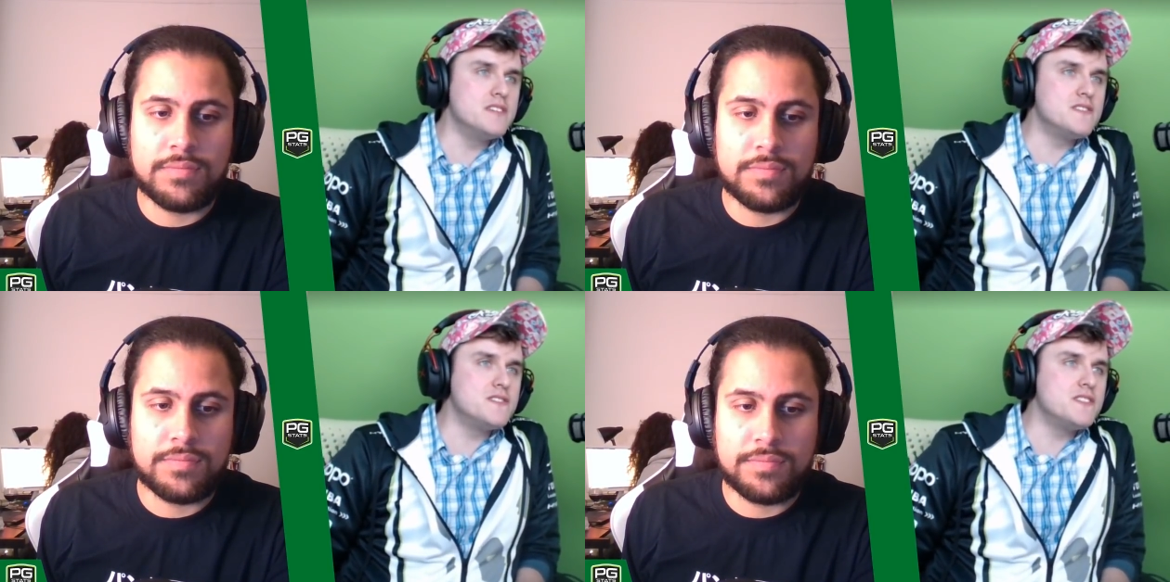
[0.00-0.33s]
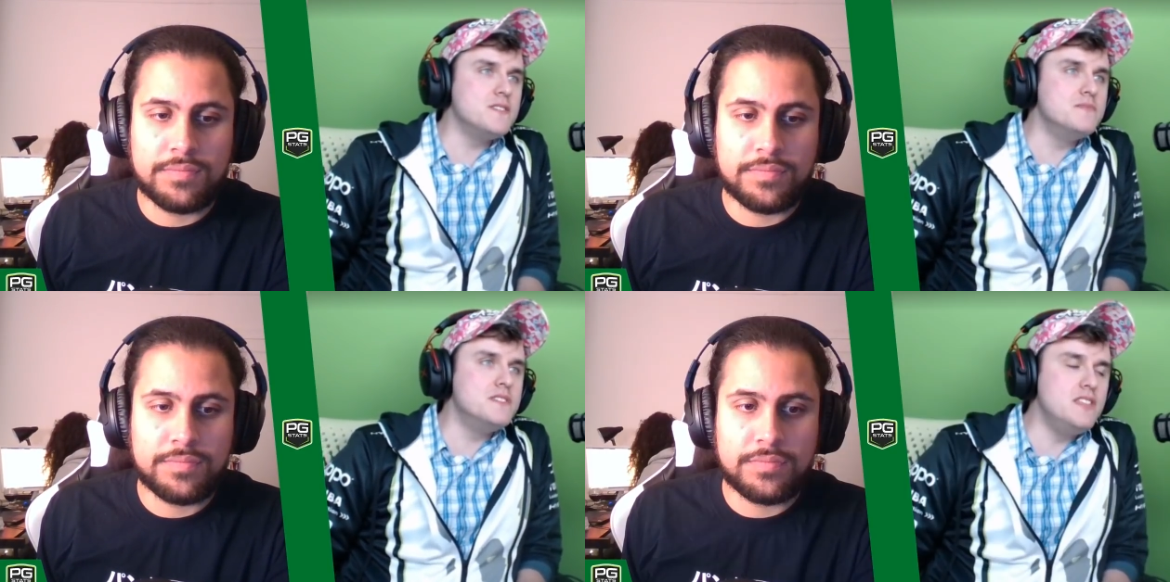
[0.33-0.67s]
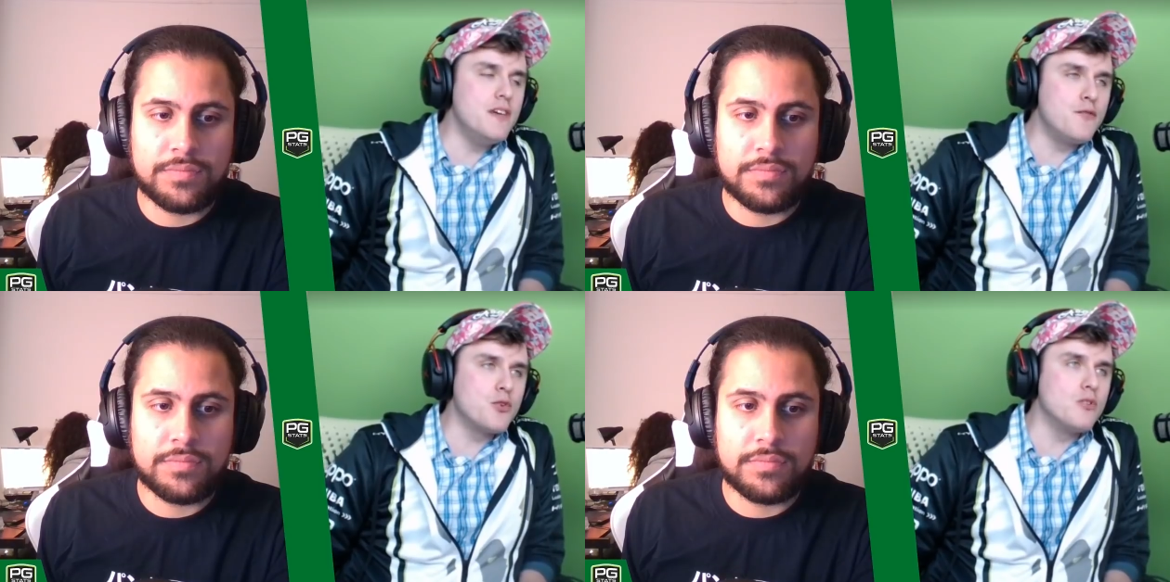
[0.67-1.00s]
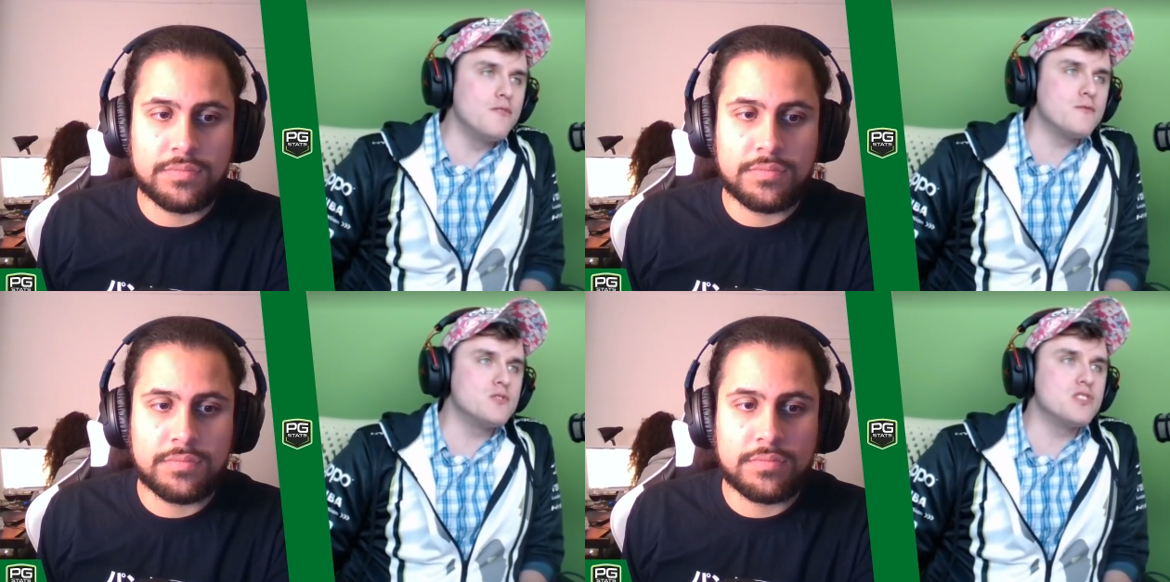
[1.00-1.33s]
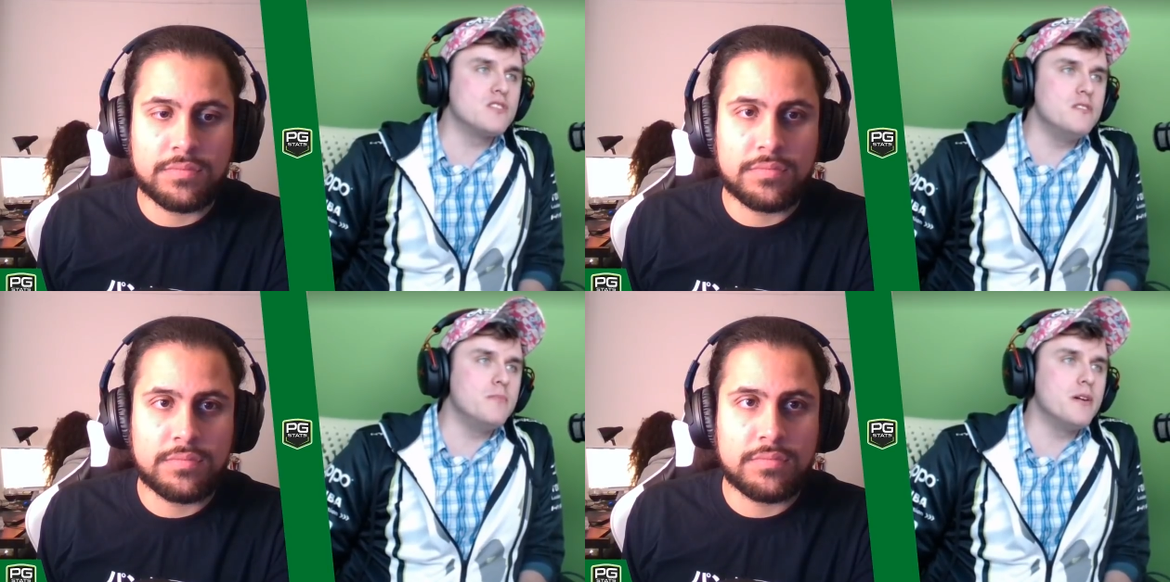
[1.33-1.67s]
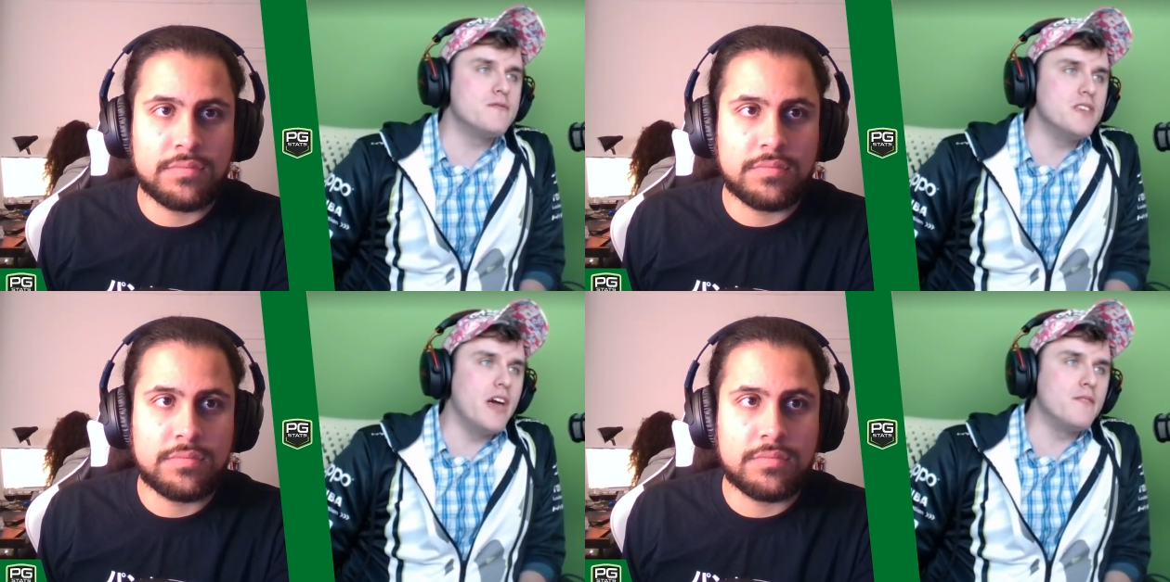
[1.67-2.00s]
Speaker 1: it seems difficult for
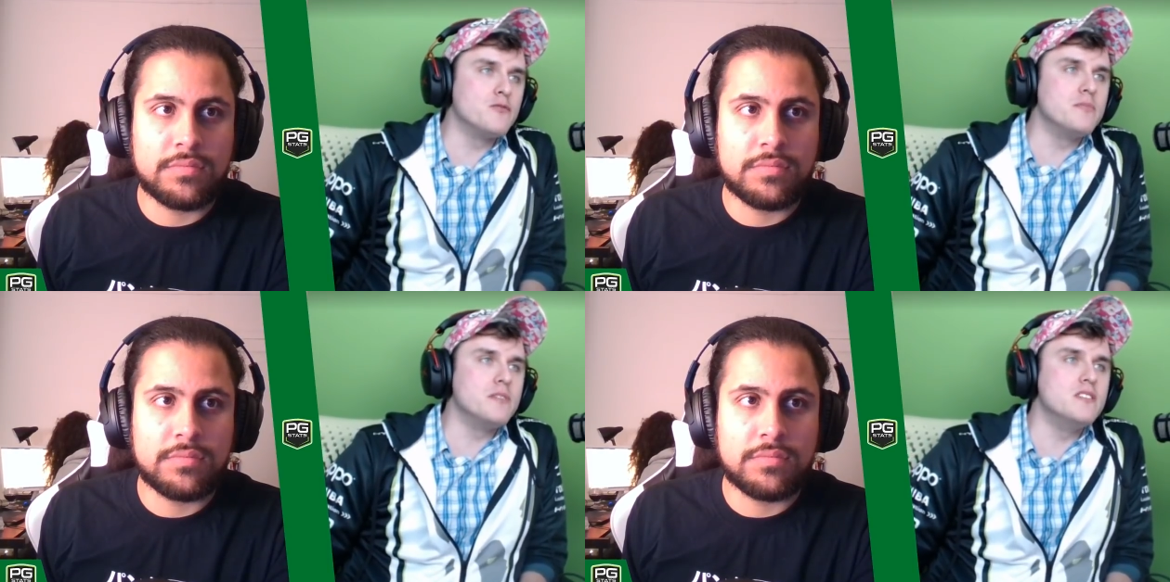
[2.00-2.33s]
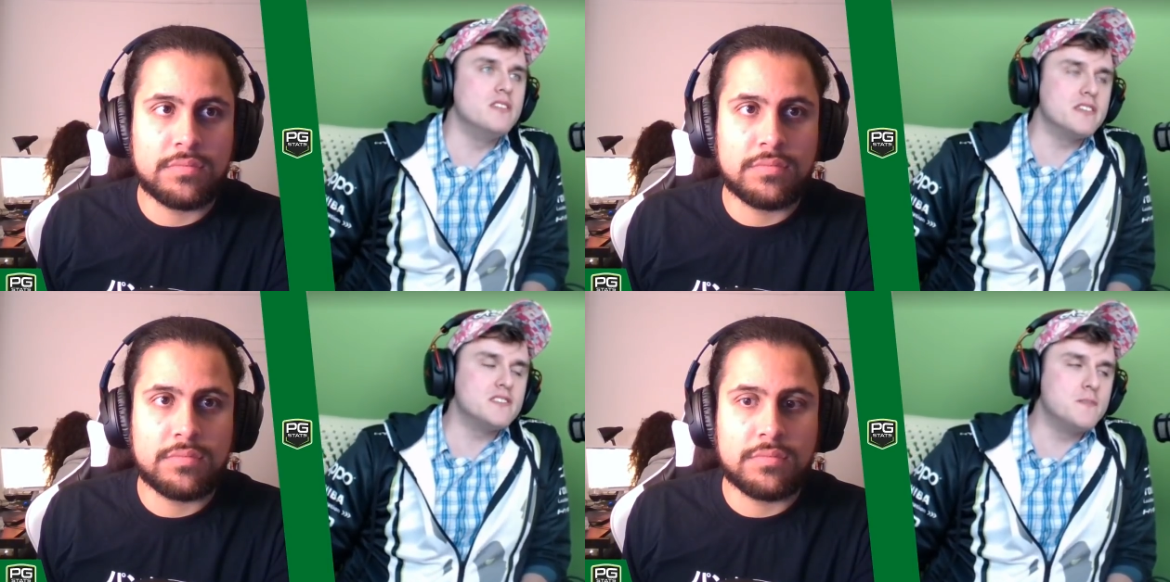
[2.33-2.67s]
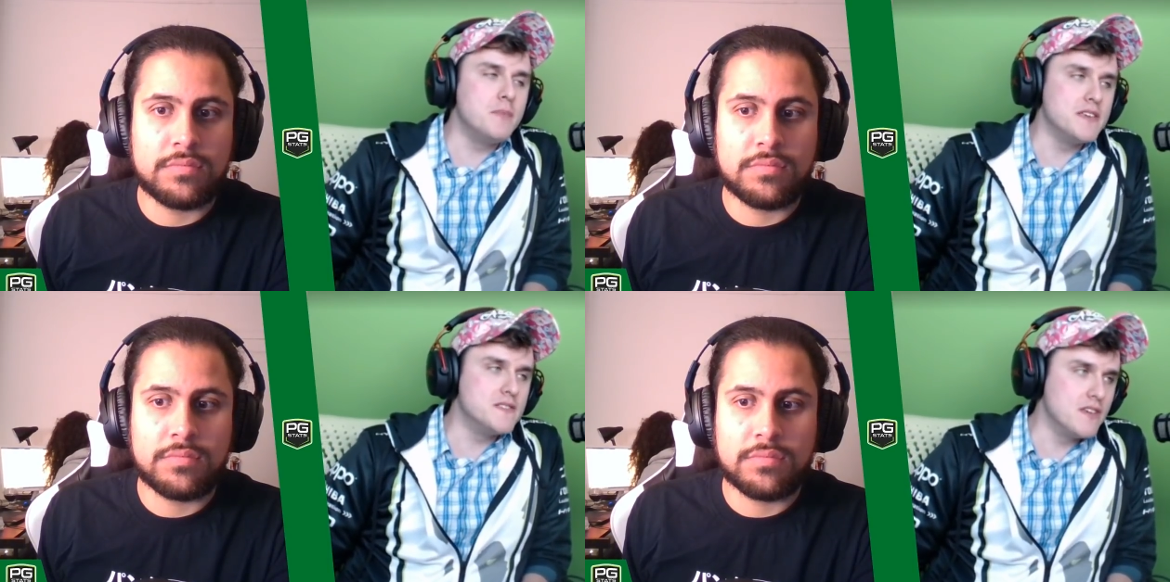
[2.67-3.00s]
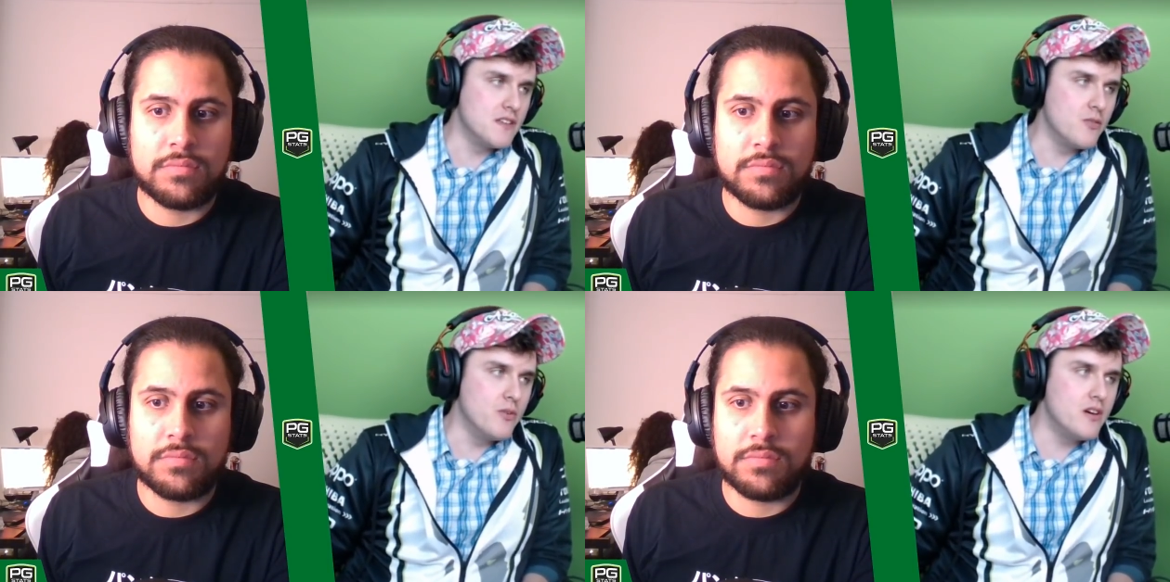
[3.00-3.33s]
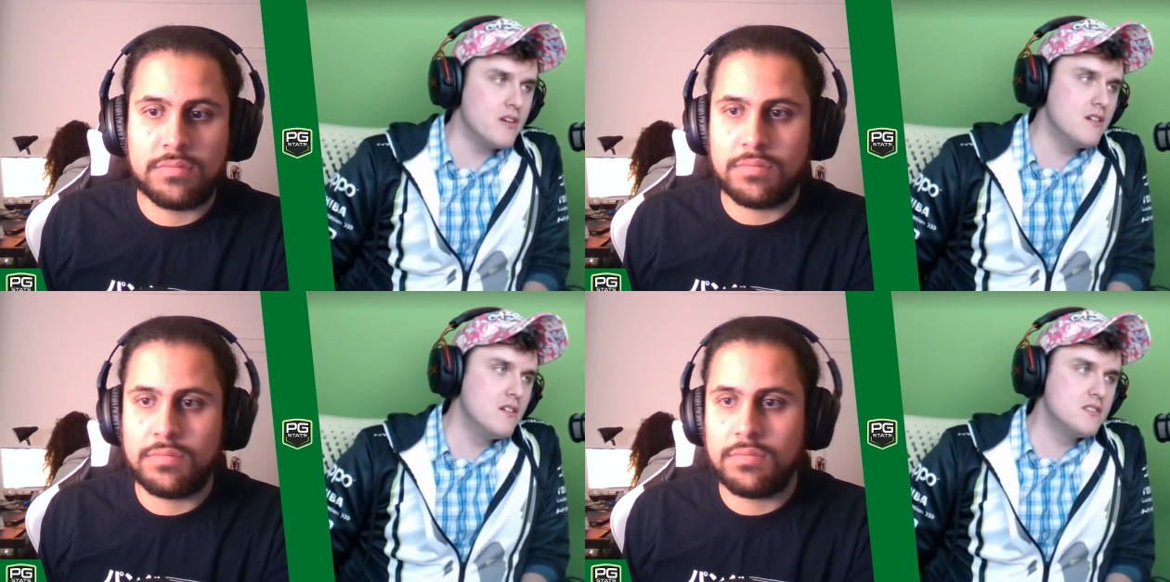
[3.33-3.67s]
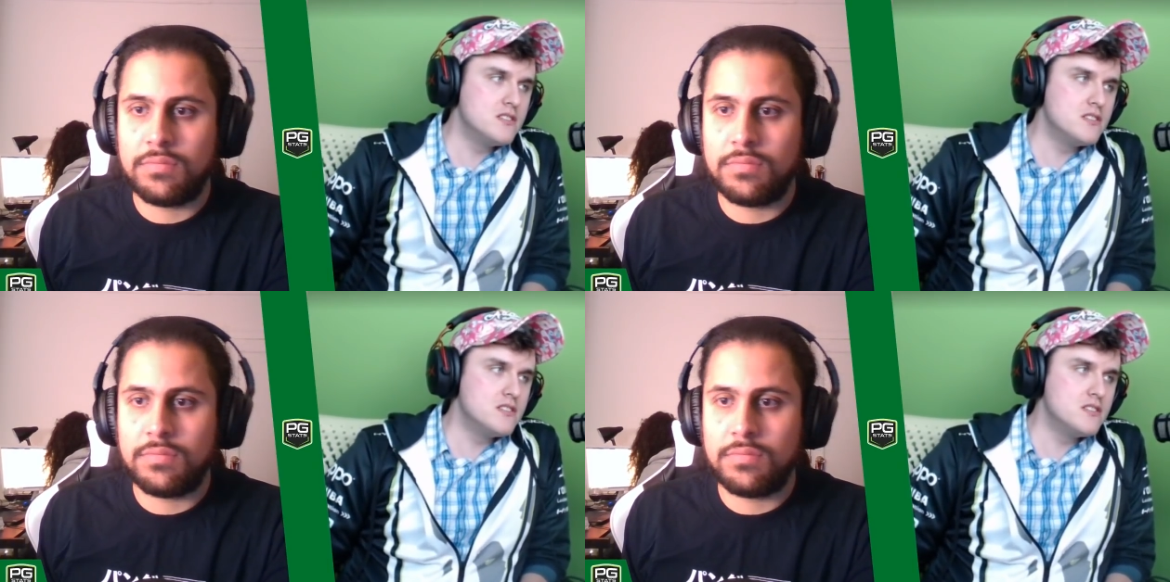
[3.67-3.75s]
Jigglypuff to ever be in that space anyway.